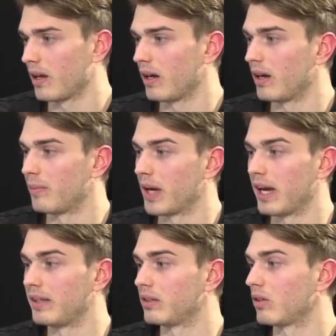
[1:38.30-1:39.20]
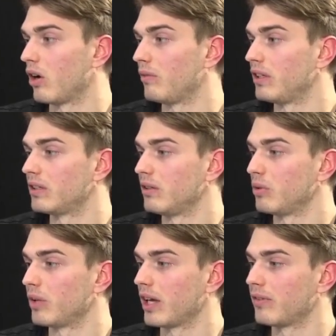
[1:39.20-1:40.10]
And obviously
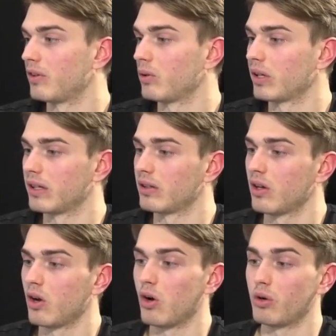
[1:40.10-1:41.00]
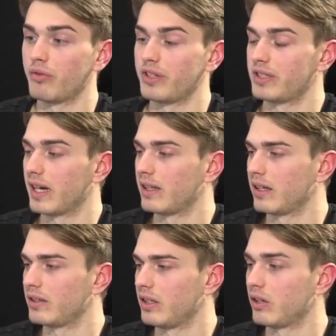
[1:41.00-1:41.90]
we will have a look at all of the
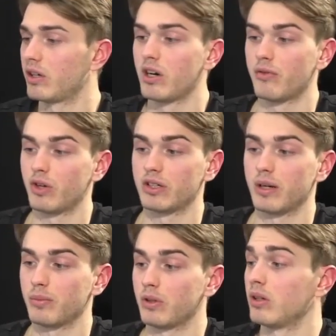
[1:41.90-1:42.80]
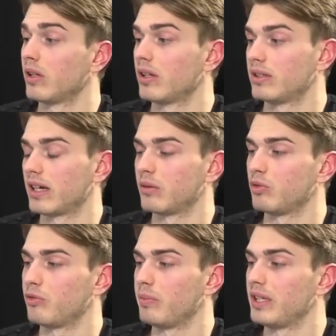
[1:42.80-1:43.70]
sidelines here. For example, second
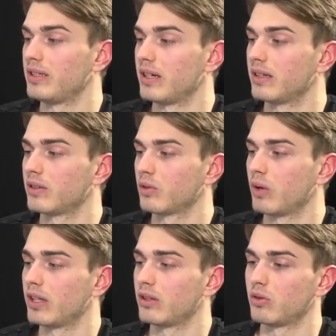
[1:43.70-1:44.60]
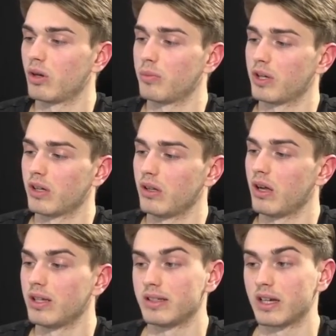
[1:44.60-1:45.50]
move b6, quite topical.
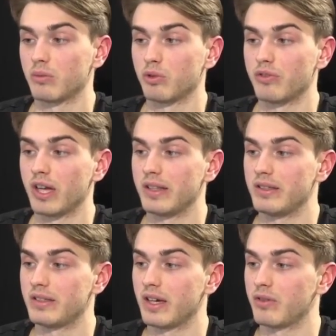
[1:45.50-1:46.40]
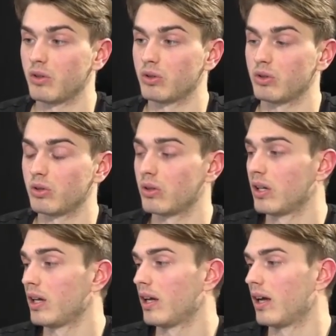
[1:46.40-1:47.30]
Second move knight d7 also,
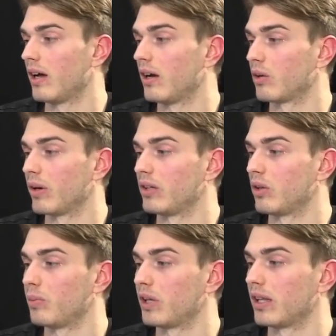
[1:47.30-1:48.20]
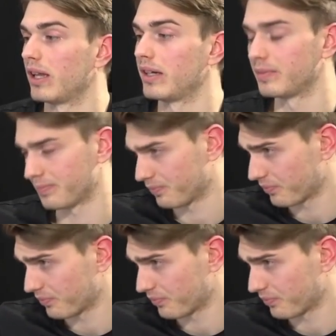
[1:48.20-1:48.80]
quite a topical line.